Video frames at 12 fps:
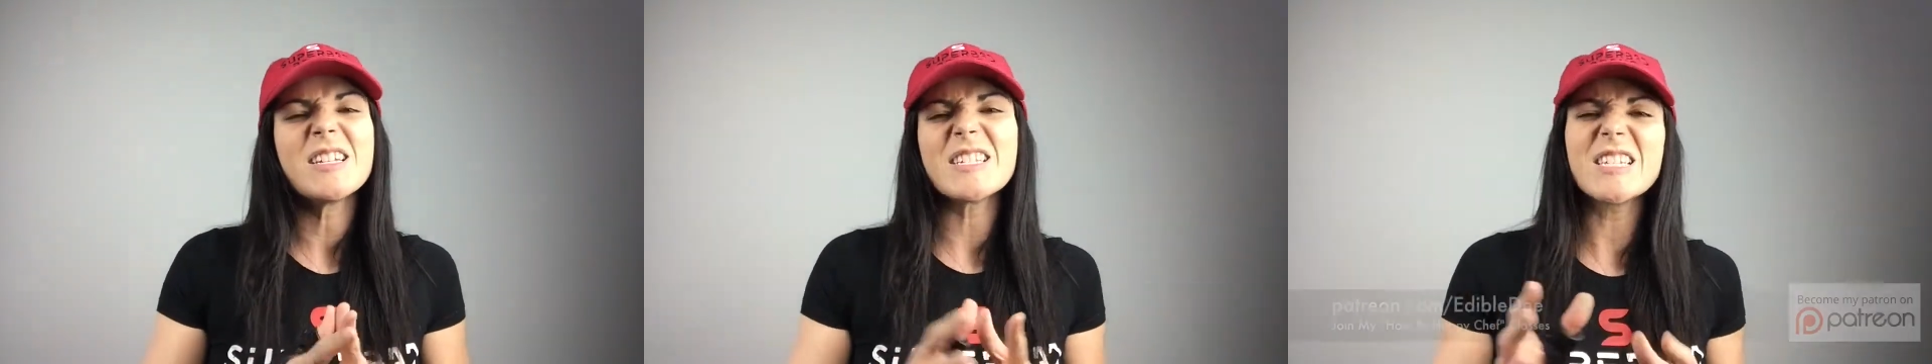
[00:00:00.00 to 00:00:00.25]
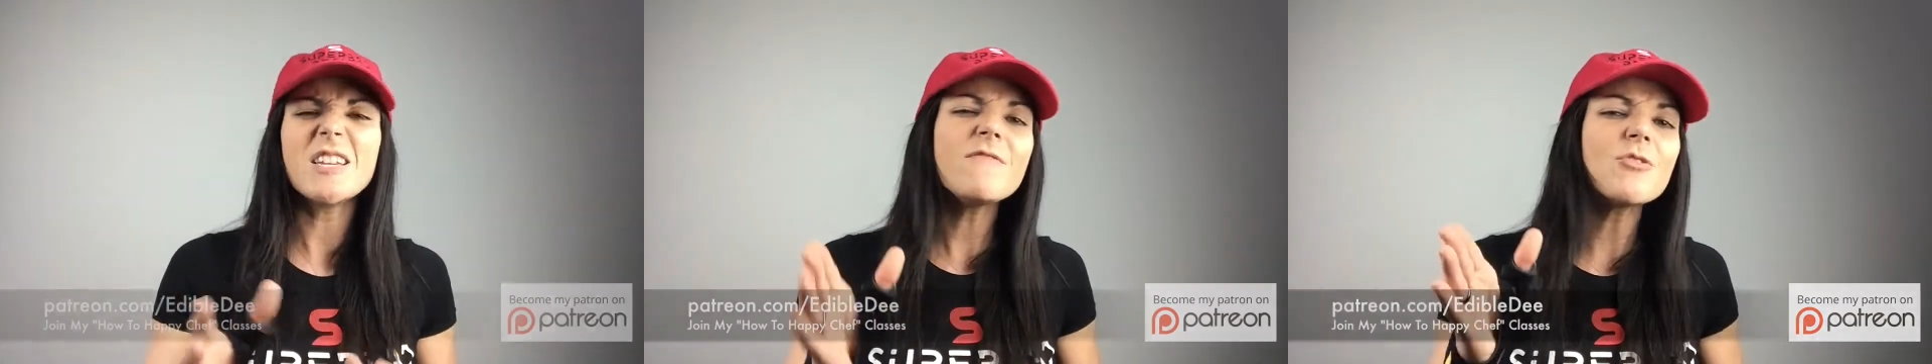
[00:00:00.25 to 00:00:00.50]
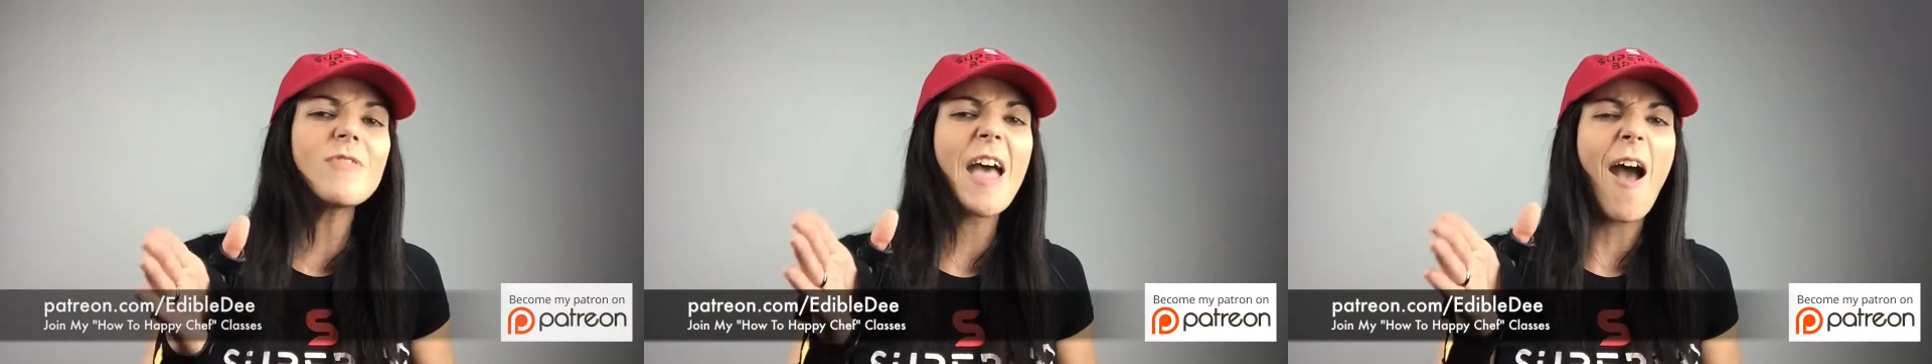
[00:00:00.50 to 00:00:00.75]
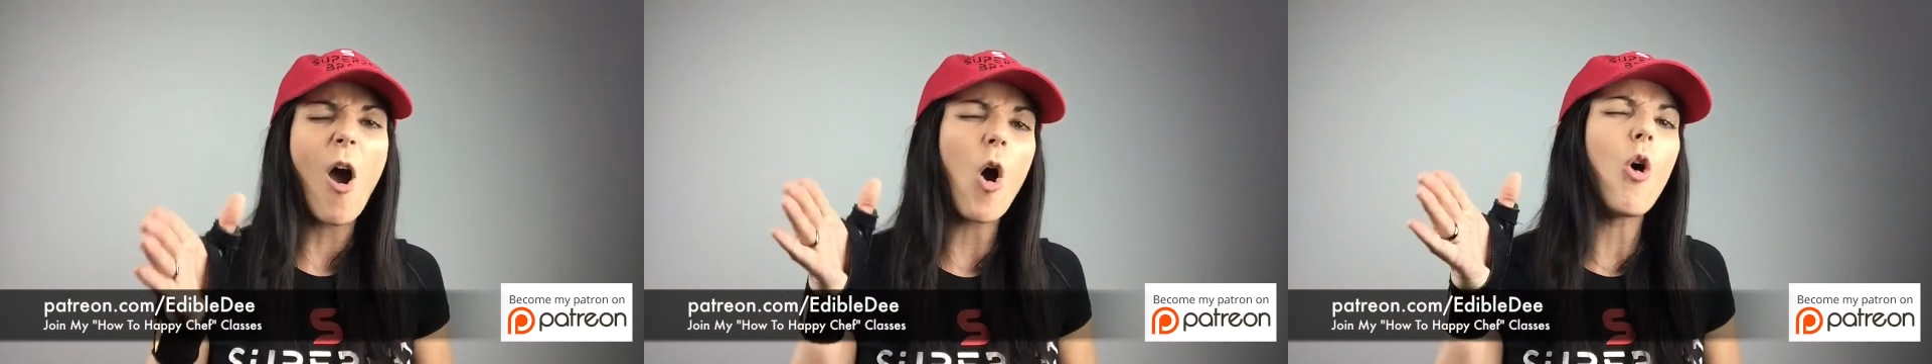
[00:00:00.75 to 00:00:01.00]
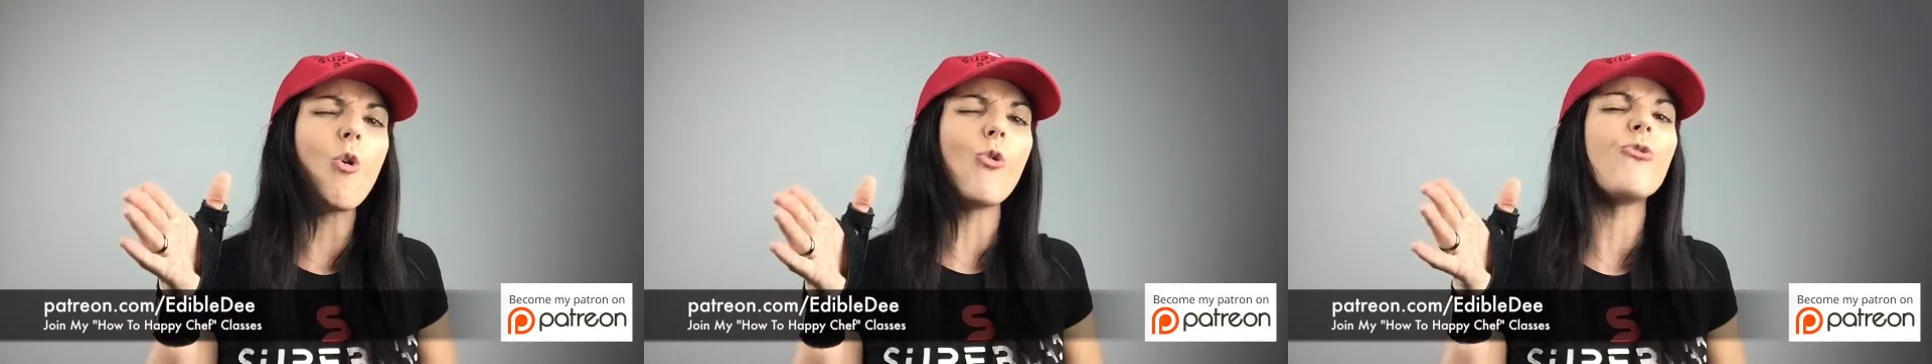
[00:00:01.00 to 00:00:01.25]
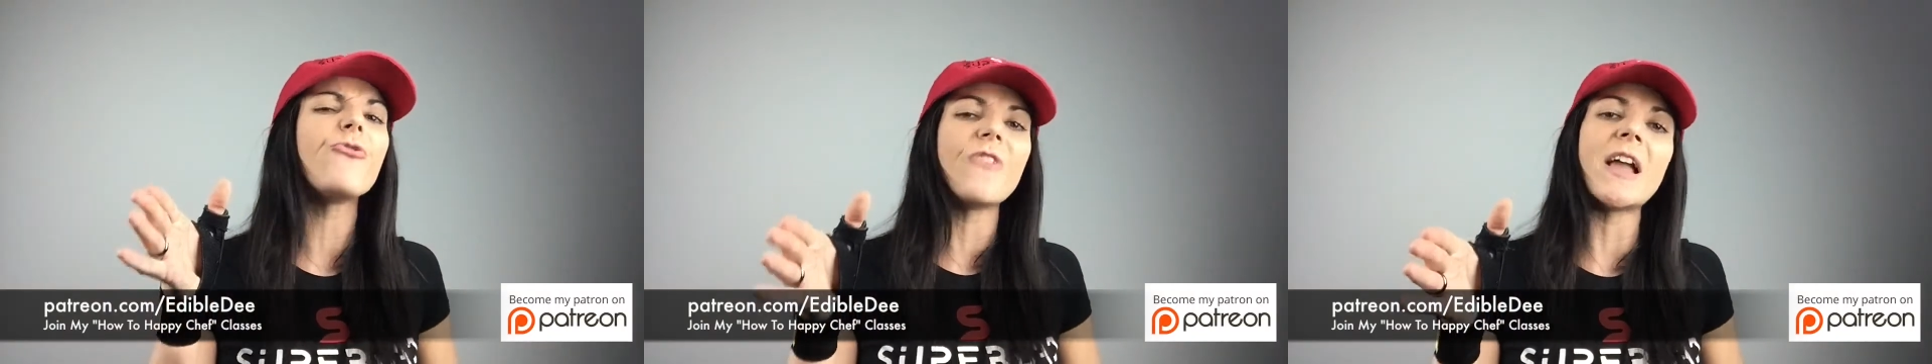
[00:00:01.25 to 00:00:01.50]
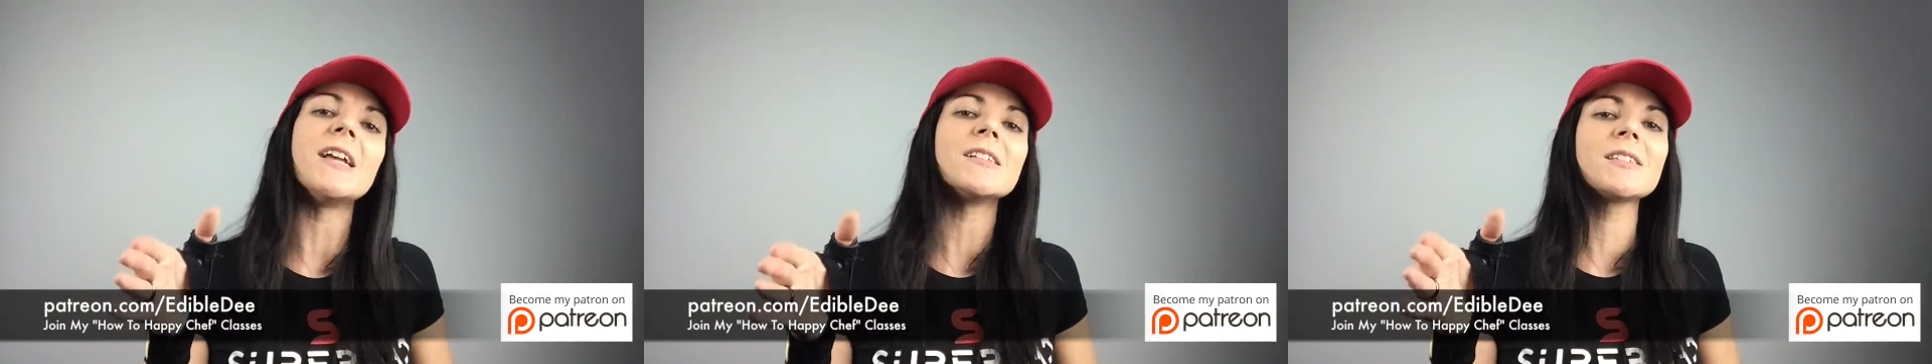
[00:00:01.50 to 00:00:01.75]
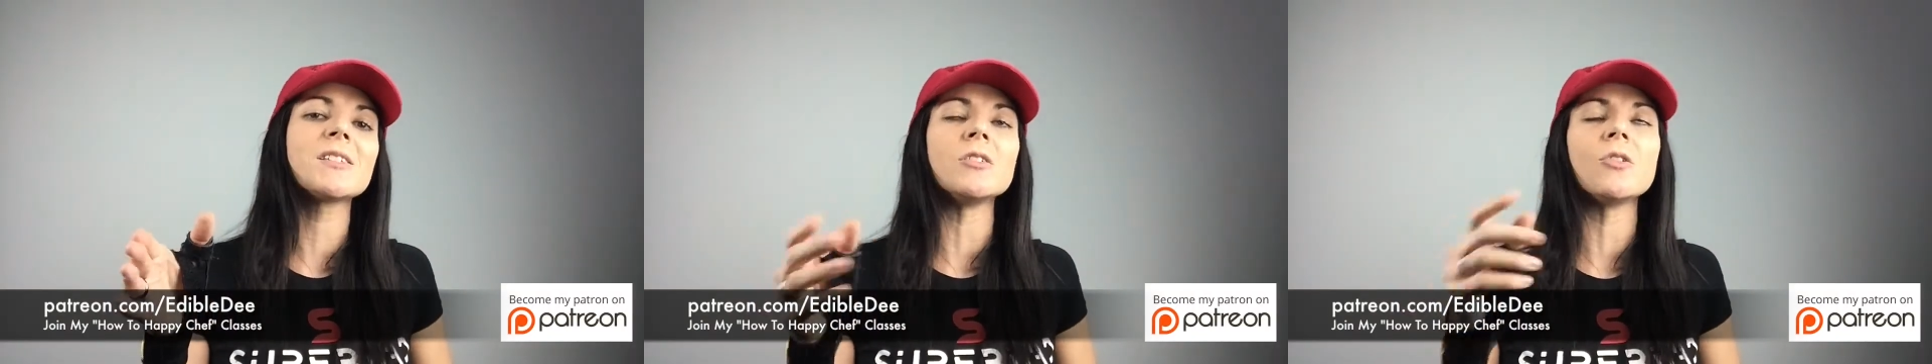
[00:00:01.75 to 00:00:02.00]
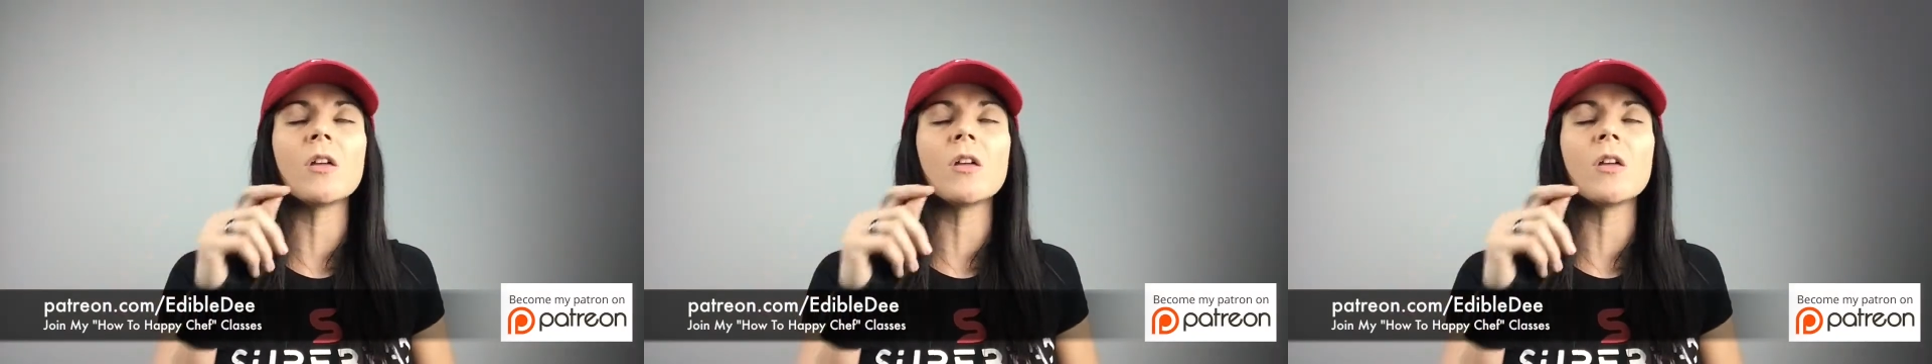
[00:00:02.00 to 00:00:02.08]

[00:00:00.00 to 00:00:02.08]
to give you that O face.